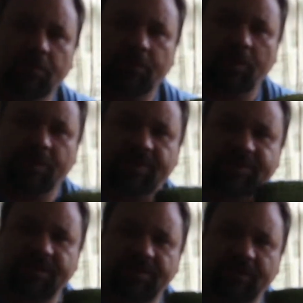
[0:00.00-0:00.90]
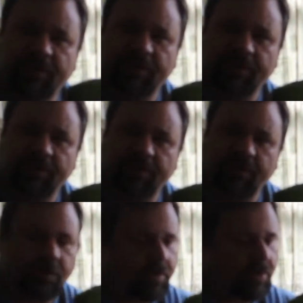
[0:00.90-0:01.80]
Remember, the size of the pickle that
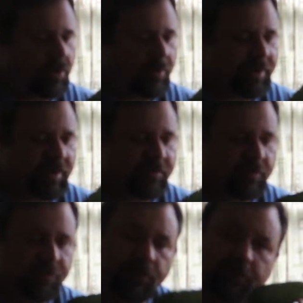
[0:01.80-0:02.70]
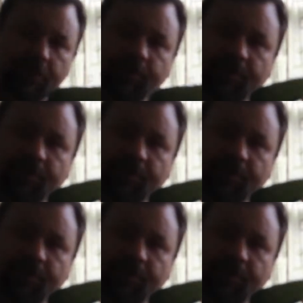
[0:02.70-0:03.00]
you're going after for